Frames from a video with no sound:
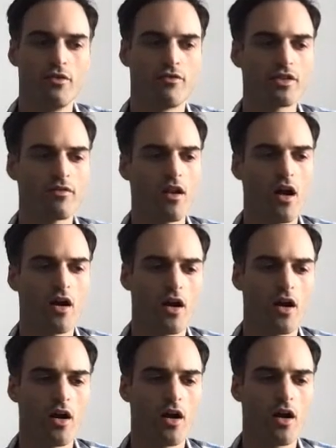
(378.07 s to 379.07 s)
First of all,
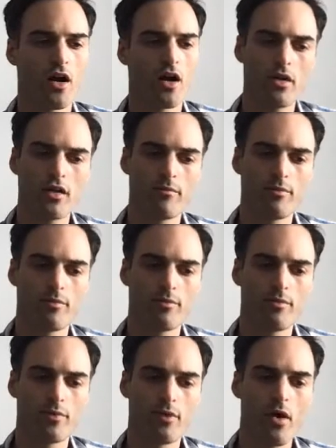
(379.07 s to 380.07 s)
our tool on the
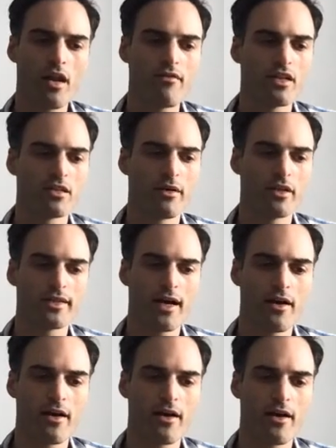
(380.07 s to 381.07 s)
pro level is built
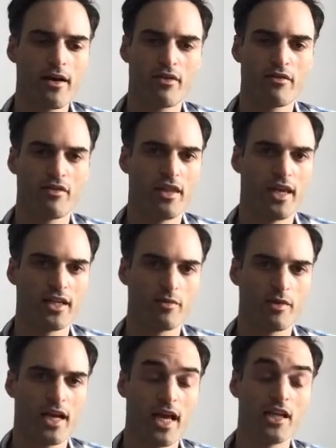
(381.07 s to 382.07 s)
out into several different things. We
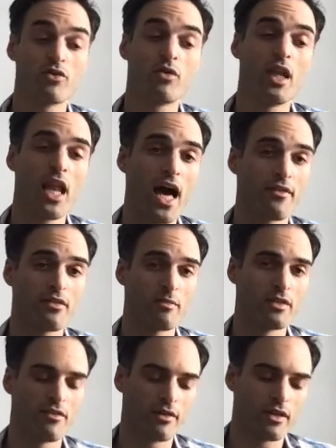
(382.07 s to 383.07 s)
can answer a lot of
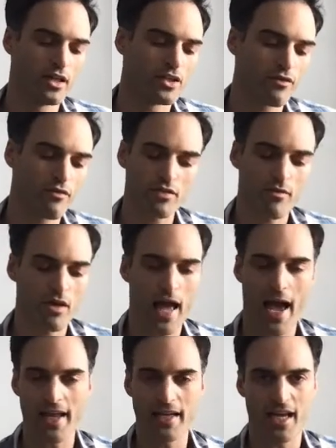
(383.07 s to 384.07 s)
specific needs. So first of all,
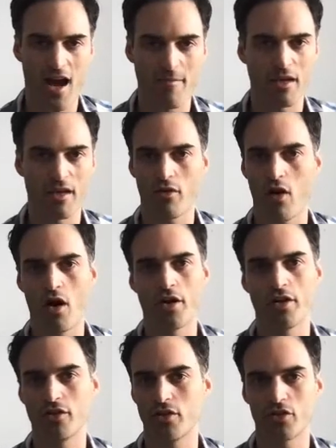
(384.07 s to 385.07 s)
ad copy for all
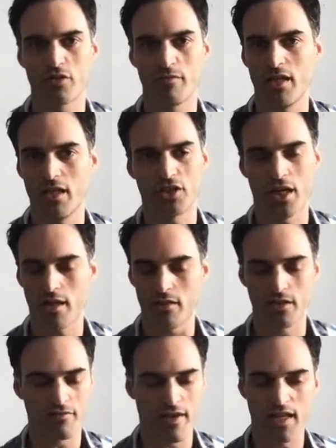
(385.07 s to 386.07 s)
your social media
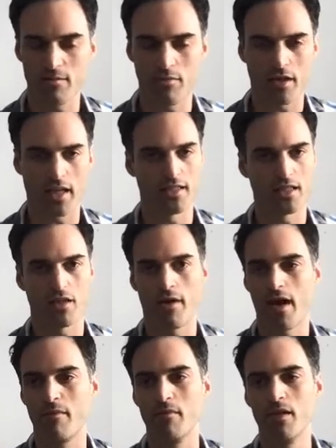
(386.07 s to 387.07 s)
channels, Facebook,
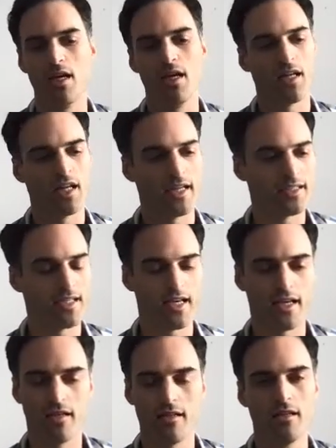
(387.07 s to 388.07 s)
Instagram,
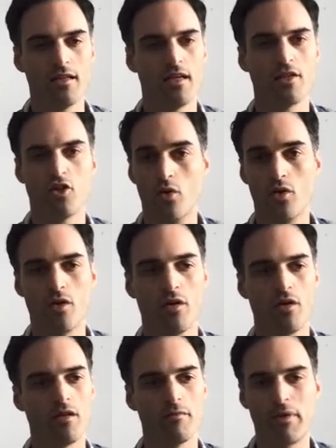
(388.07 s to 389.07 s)
LinkedIn,
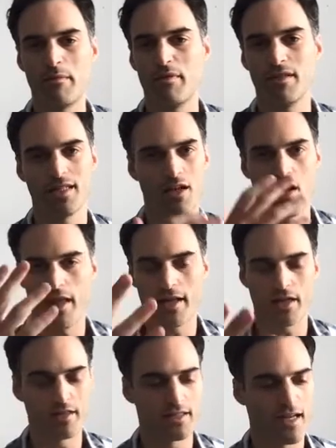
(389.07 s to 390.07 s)
Google, PPC, all that
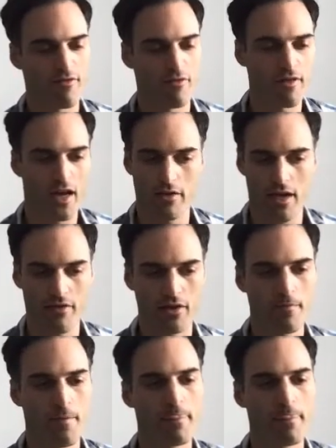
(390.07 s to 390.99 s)
good stuff. We've got you covered.